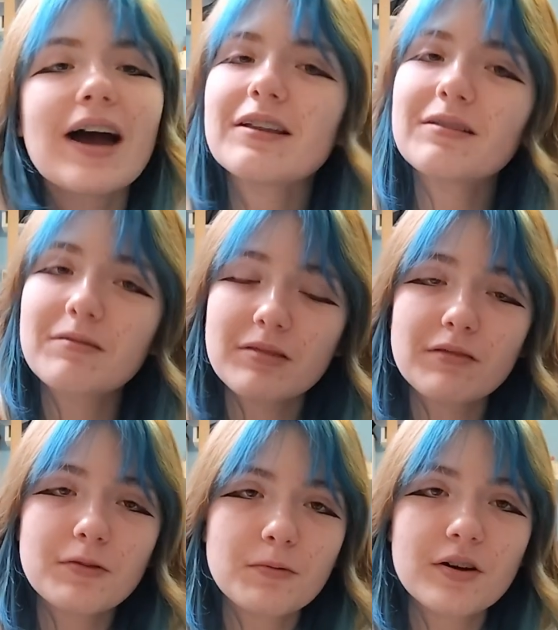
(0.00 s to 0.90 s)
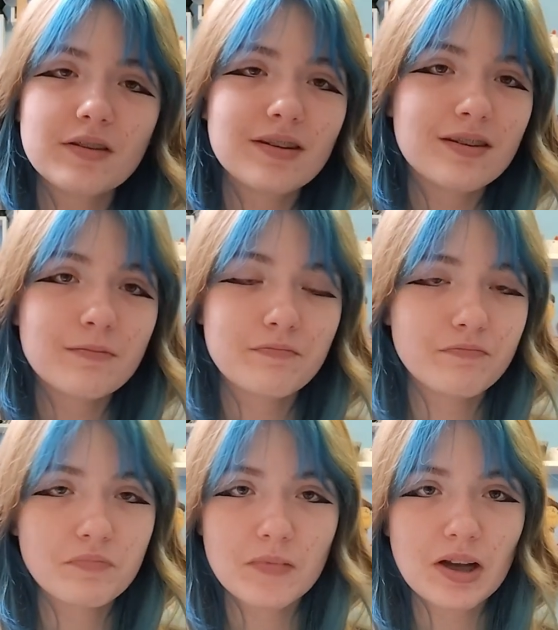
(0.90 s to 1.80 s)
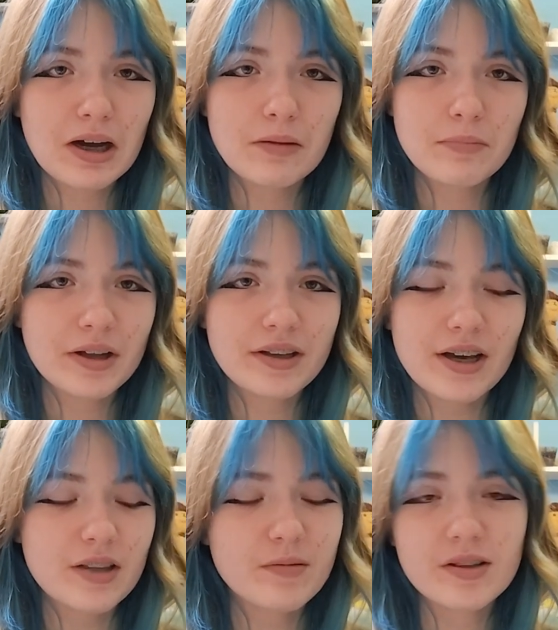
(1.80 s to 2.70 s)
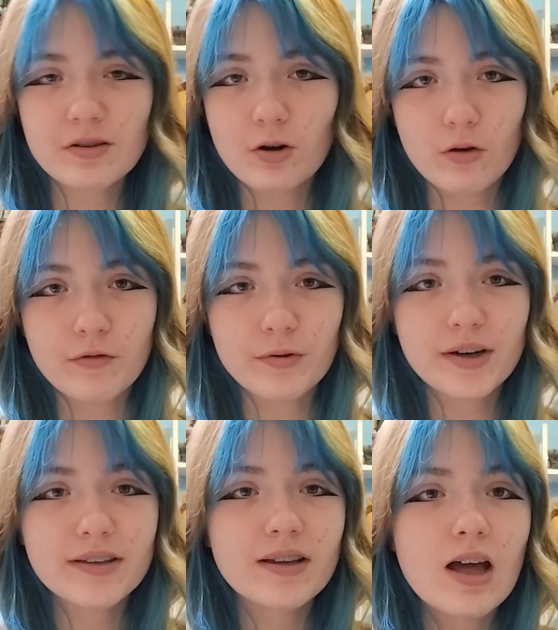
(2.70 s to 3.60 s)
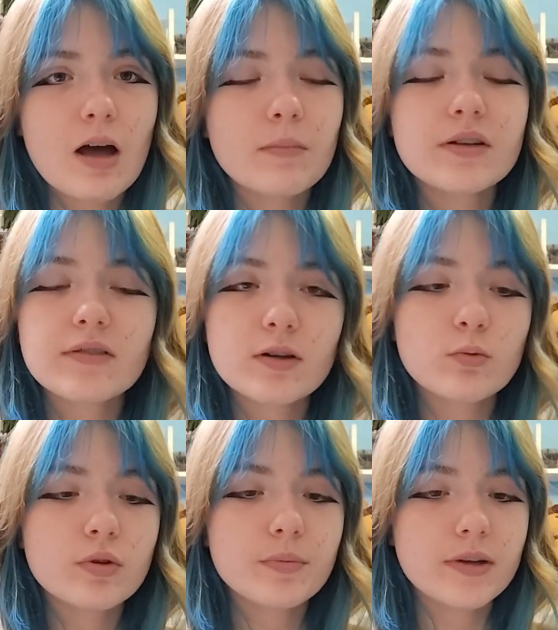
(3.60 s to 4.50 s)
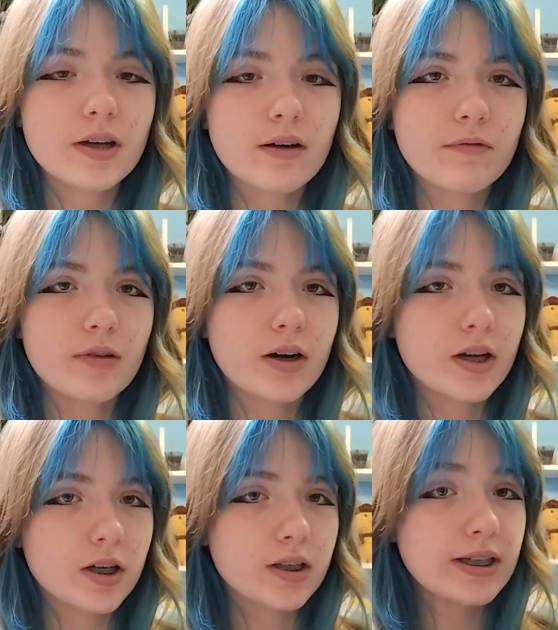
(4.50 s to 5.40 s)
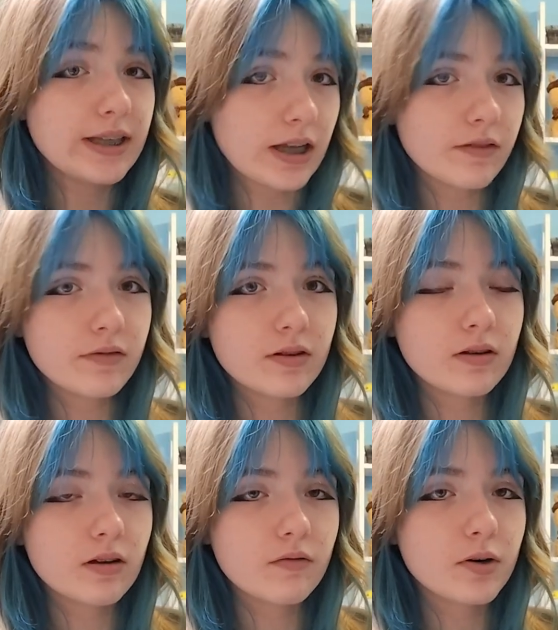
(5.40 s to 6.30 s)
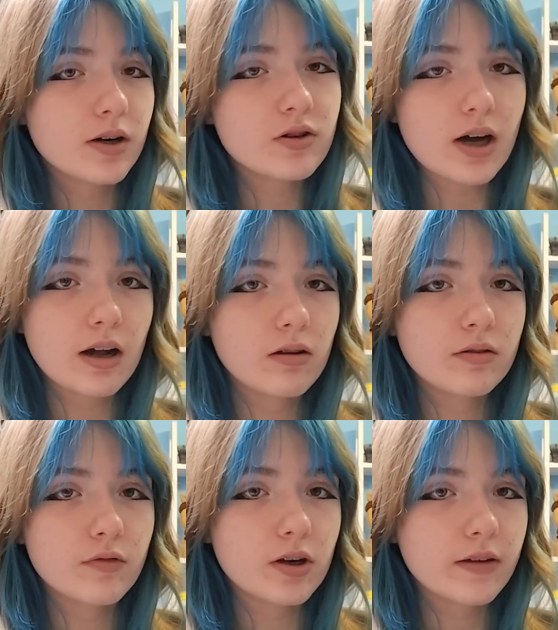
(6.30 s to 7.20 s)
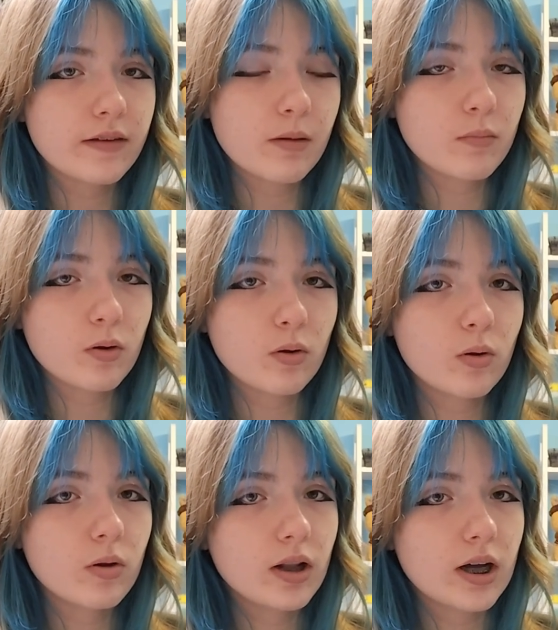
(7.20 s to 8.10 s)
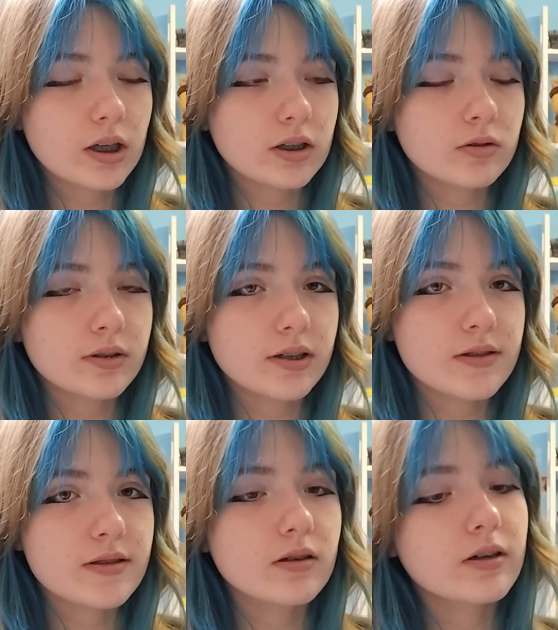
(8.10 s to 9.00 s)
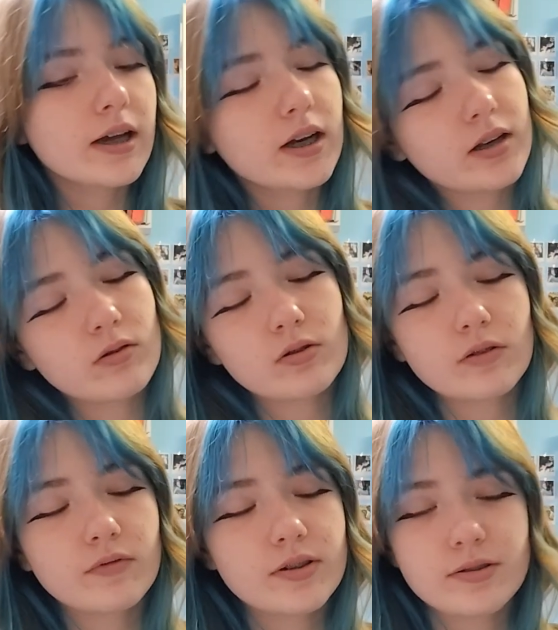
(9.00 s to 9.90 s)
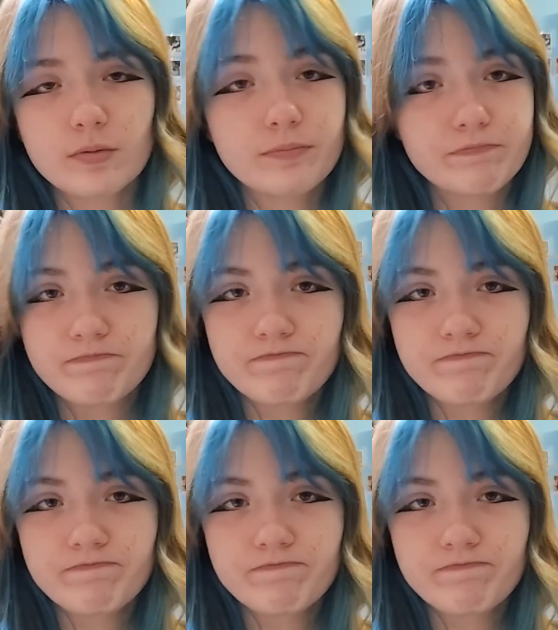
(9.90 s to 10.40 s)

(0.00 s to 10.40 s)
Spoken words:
If you want a bunny headband, go for it. But I think it would be a very good gift for a child, for example, like on the Easter day or something, so